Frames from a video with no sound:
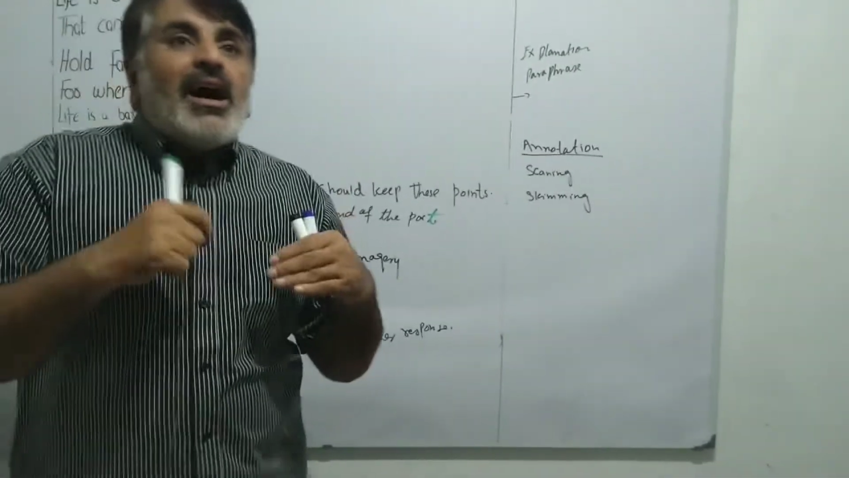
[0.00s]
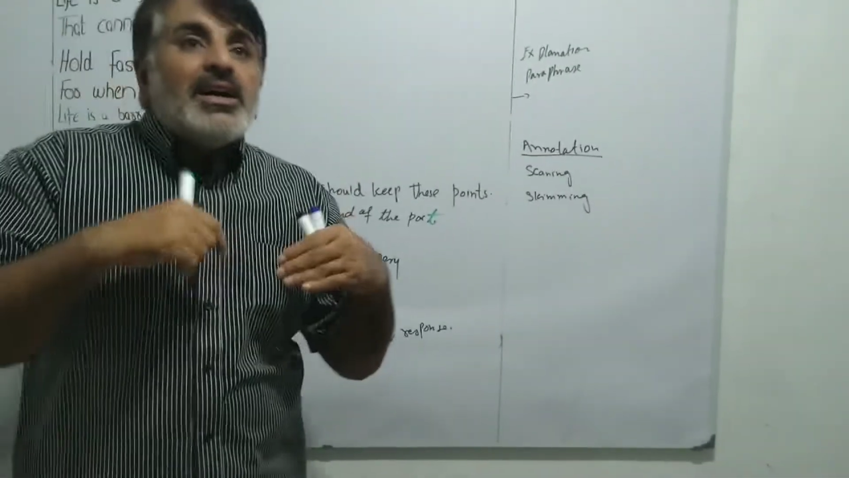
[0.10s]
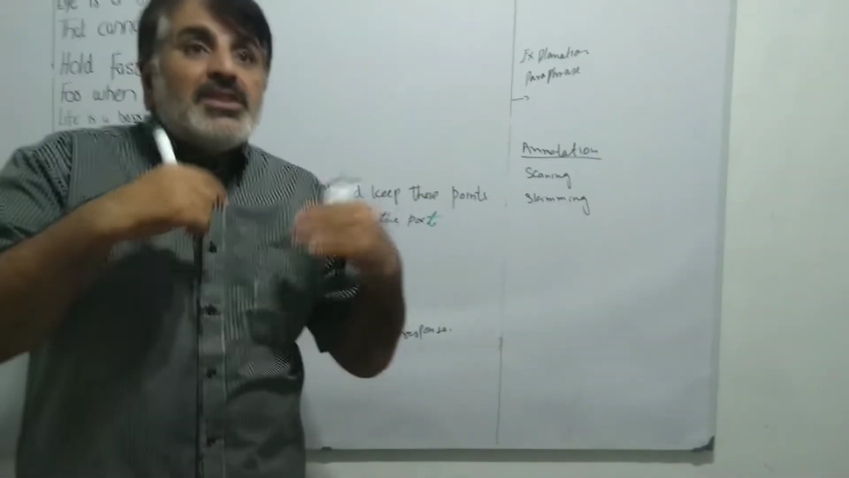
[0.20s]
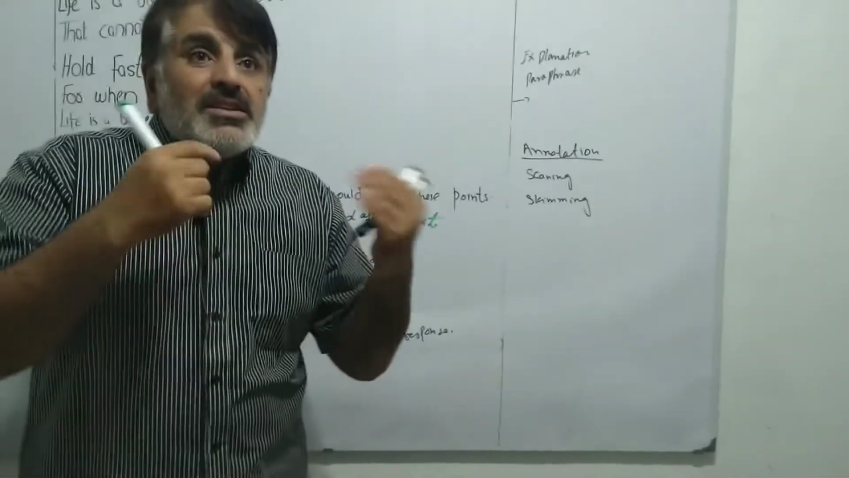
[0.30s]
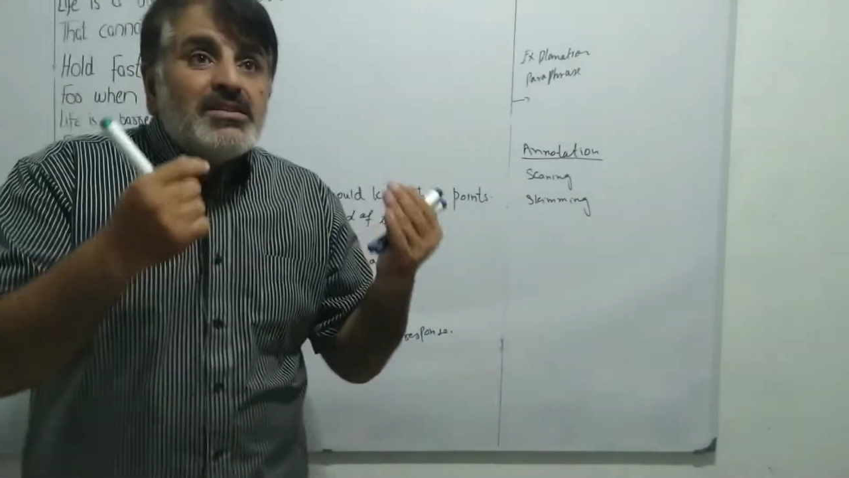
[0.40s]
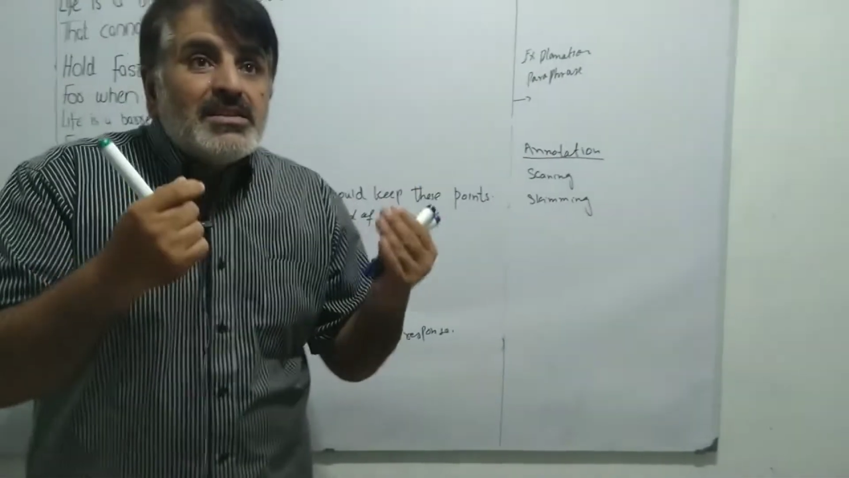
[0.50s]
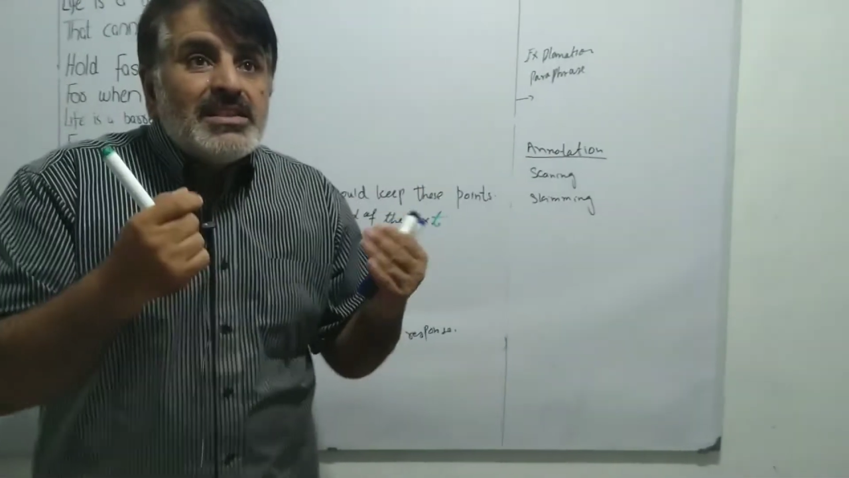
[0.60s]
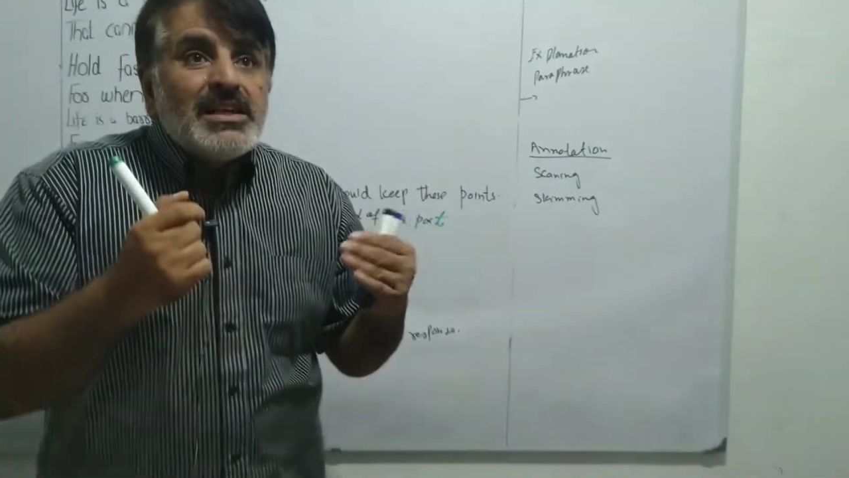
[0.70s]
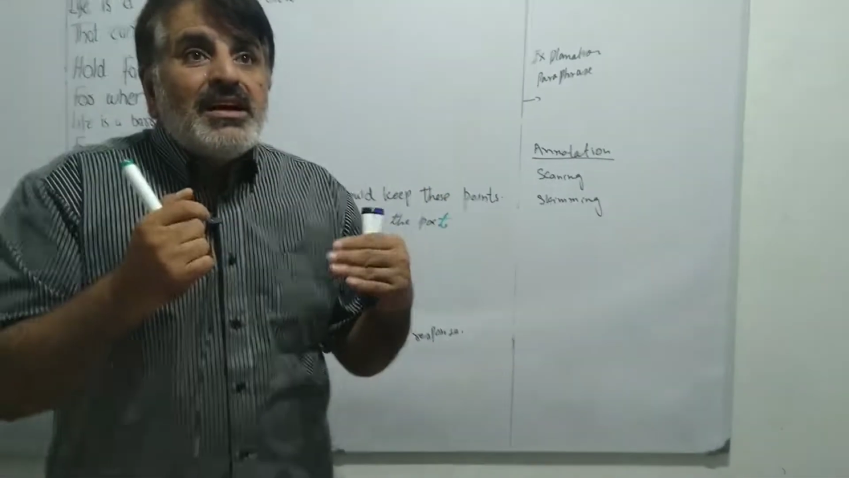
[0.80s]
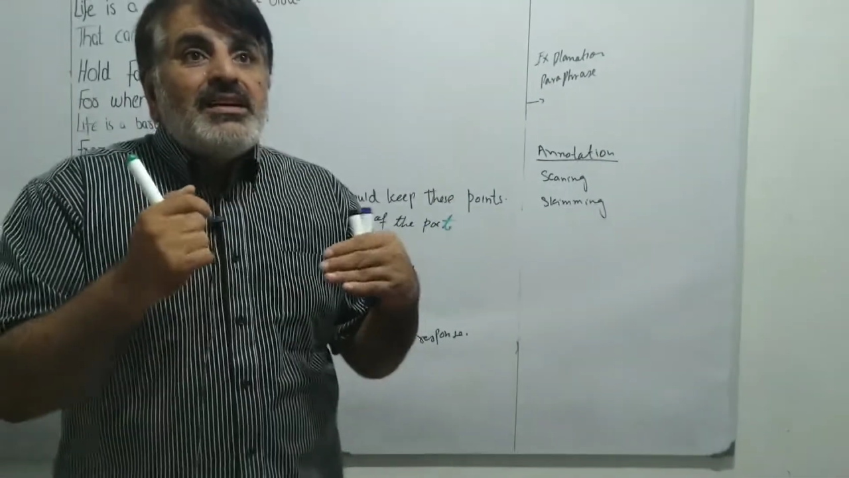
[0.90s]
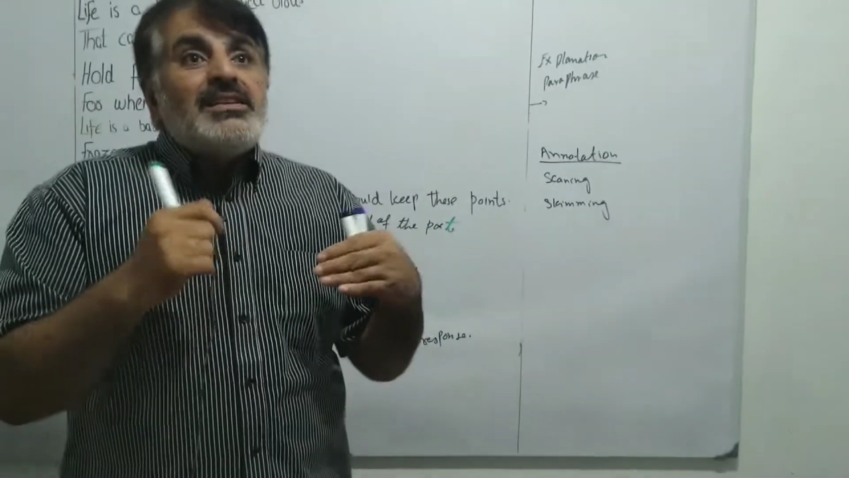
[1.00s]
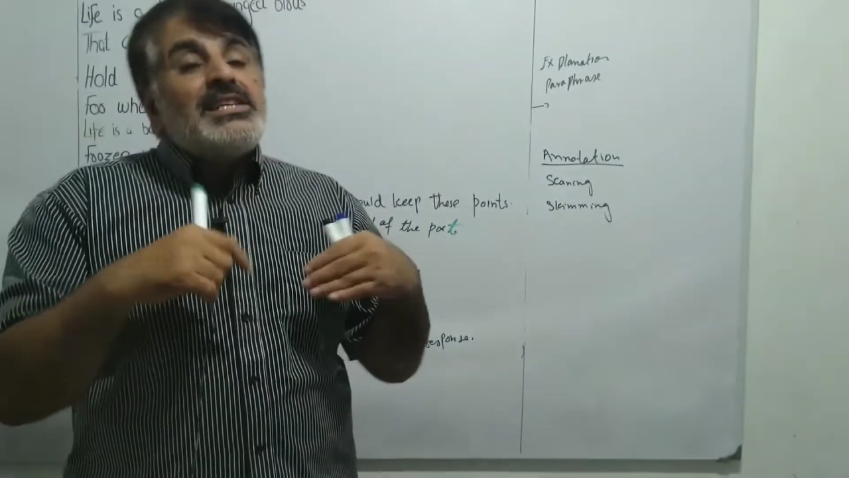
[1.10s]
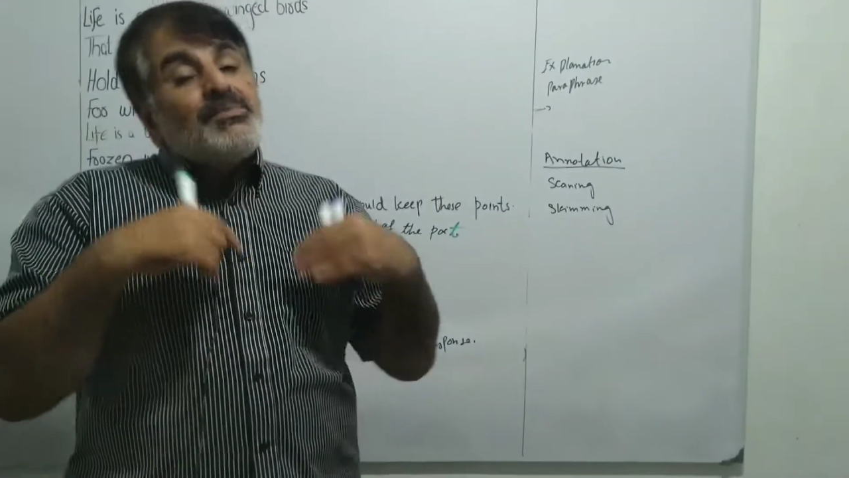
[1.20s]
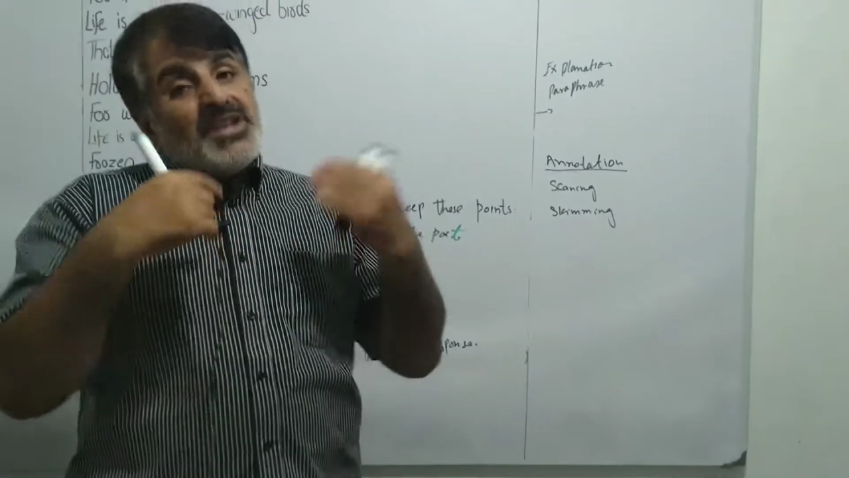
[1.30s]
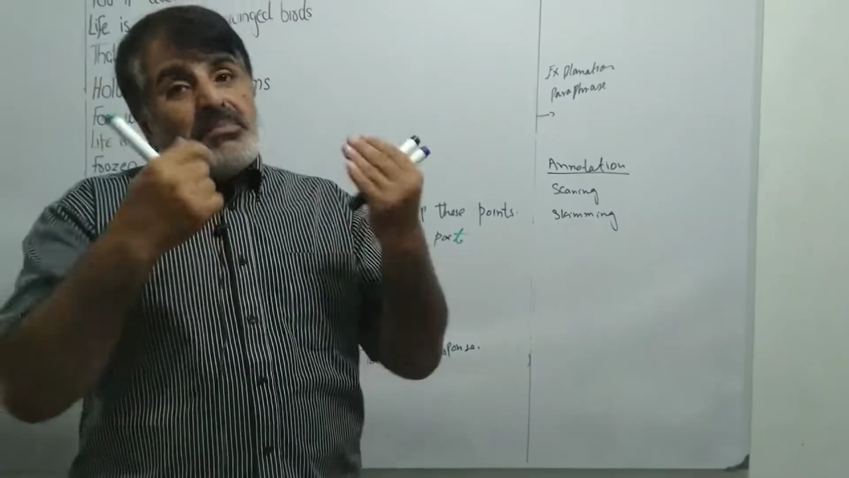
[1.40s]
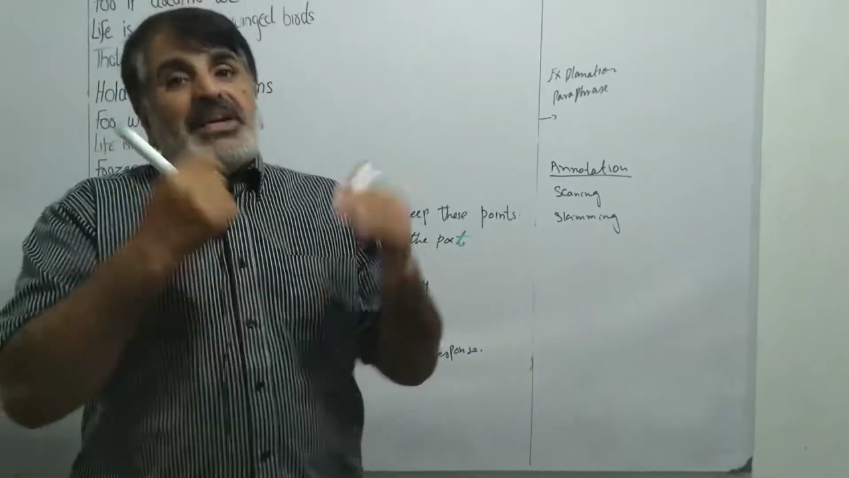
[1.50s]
other subject